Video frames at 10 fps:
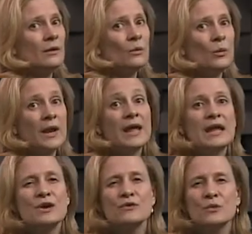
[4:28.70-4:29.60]
When I
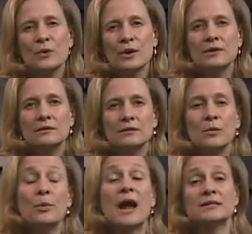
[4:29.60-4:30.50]
hear the word
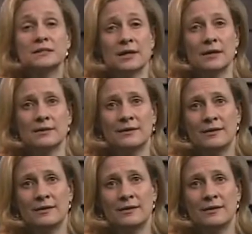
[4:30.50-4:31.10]
Nebraska,